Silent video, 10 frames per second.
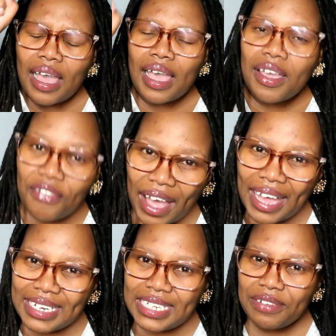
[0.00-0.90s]
if I
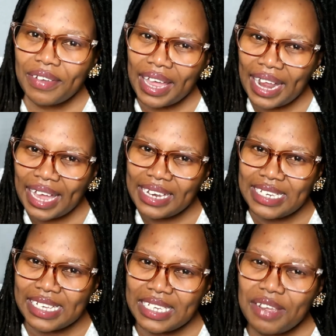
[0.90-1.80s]
had a TV and I had
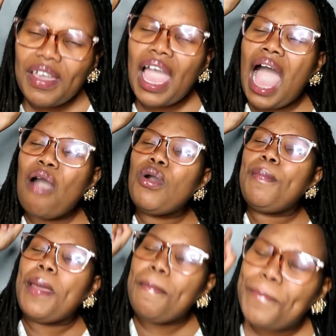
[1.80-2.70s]
DSTV, I
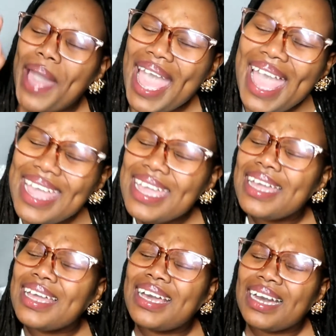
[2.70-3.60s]
would be
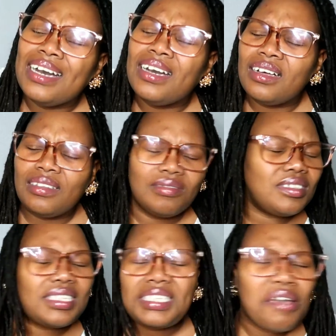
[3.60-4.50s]
paying
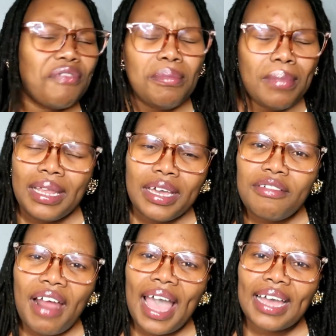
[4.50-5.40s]
7 million
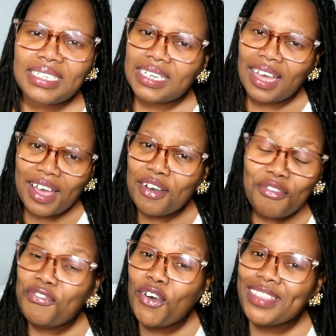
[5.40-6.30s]
rand
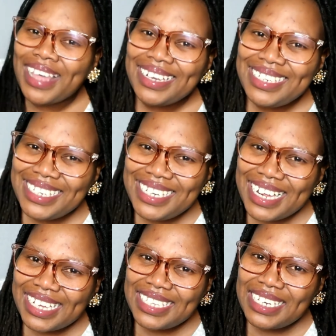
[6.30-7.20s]
for that
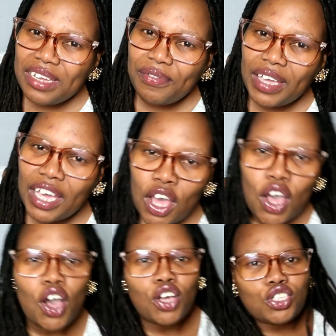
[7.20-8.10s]
DSTV.
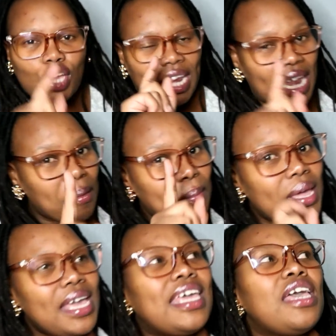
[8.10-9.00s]
So let
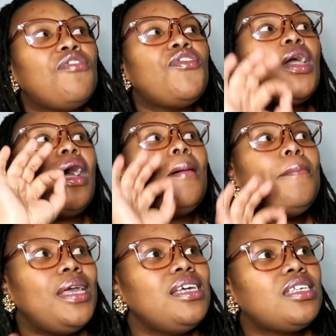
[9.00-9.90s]
me give you a
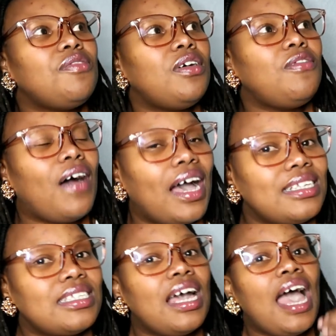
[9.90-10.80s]
piece of
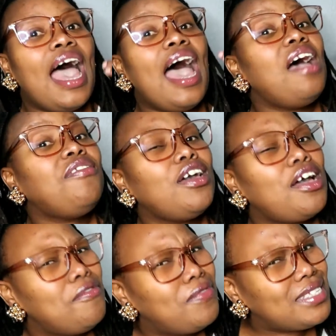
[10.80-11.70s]
advice. Have the
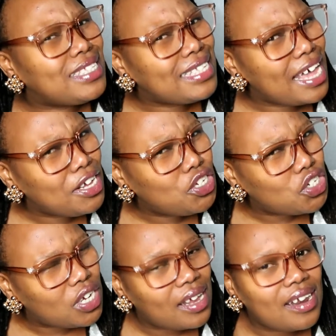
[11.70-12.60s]

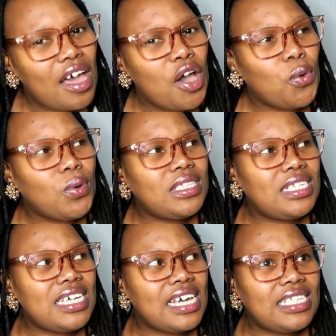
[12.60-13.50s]
conversation with
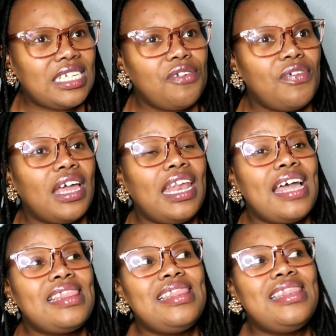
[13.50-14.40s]
DSTV.
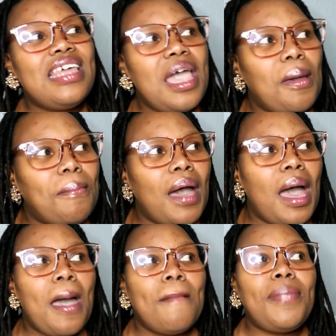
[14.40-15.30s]
Let them
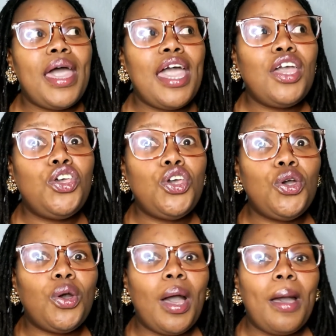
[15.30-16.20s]
pay
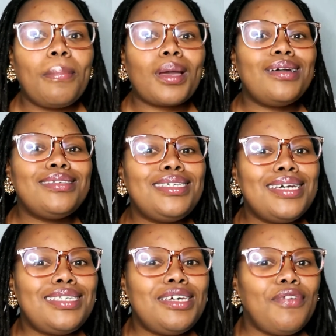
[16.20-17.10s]
you, because
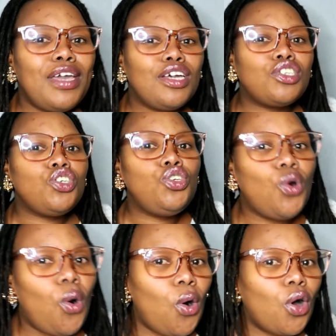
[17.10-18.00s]
DSTV is
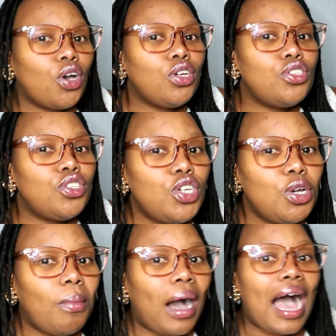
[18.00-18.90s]
your
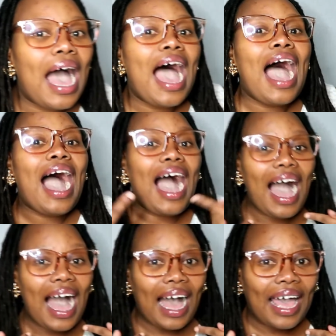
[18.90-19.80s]
consumer.
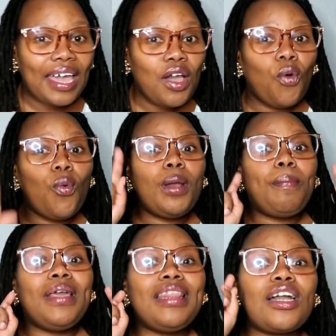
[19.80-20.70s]
I would
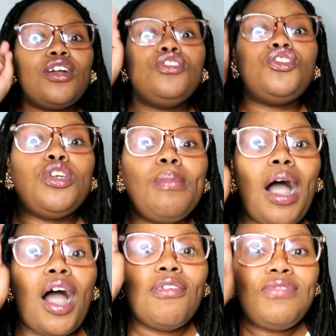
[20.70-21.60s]
be the
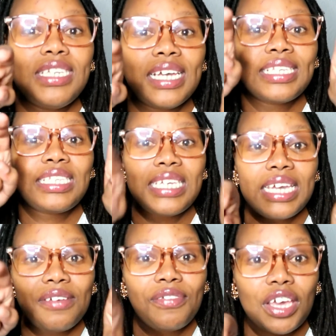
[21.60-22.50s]
consumer of
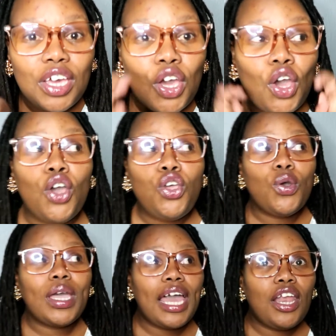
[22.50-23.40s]
DSTV.
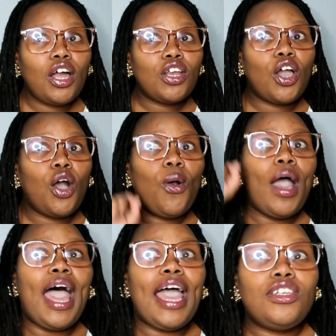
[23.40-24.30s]
You cannot go
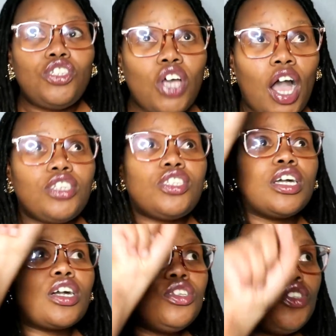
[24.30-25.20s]
and charge
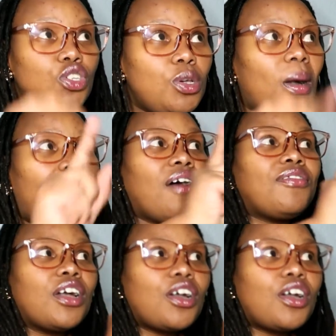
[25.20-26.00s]
the consumer of the